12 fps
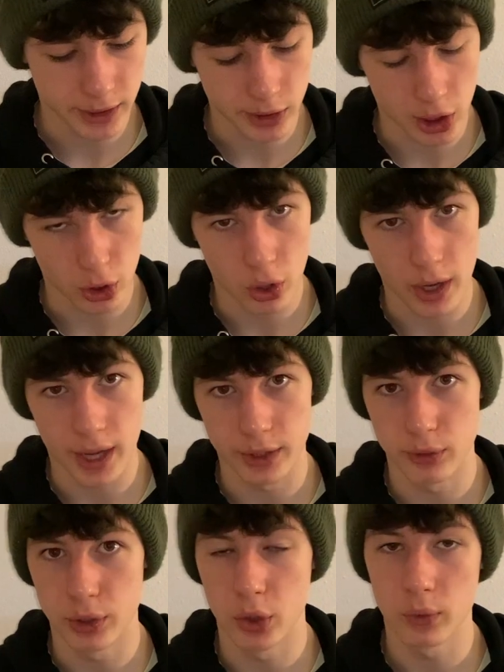a lot and
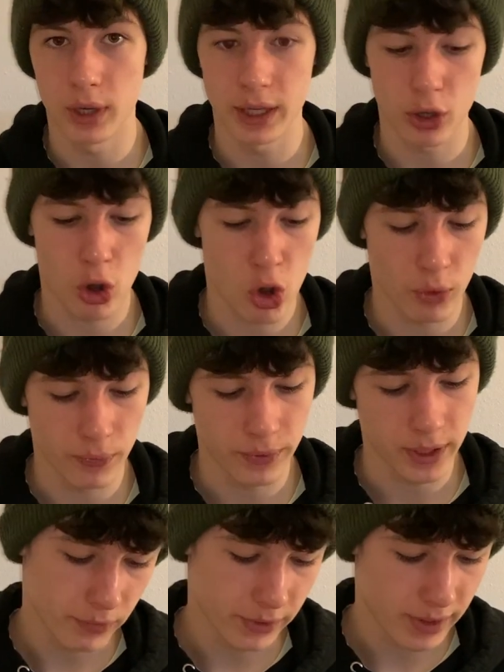you don't like hot
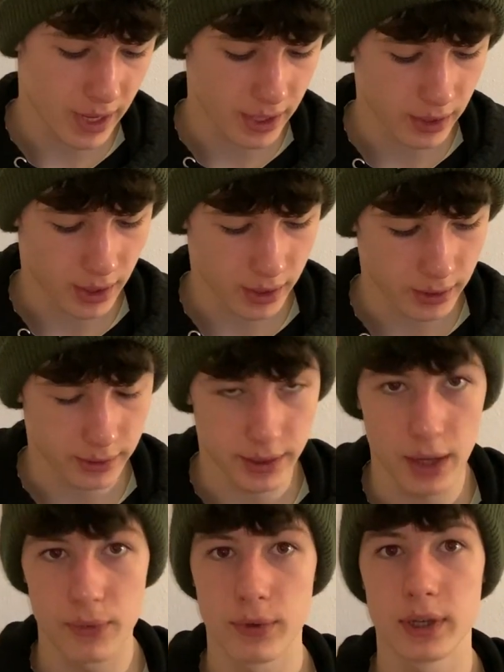feet, then I
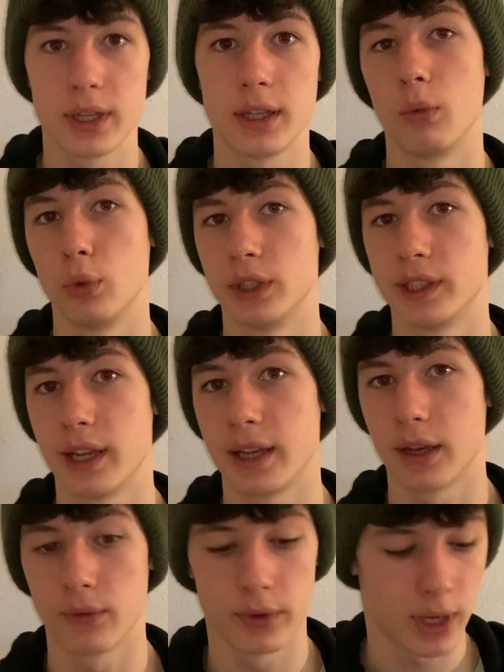definitely would say
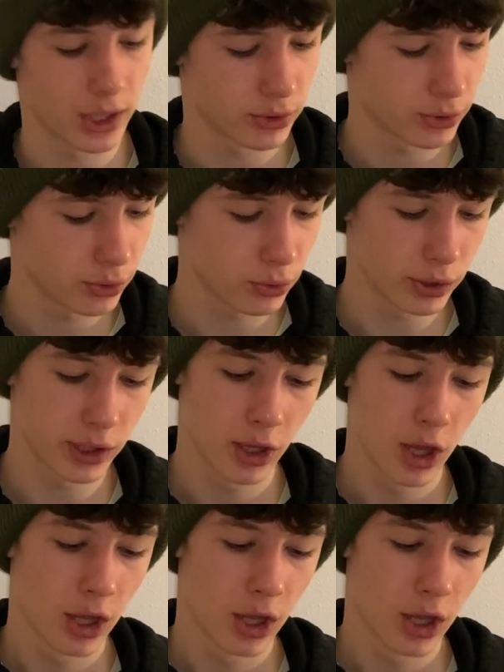get the Nyjah 2s,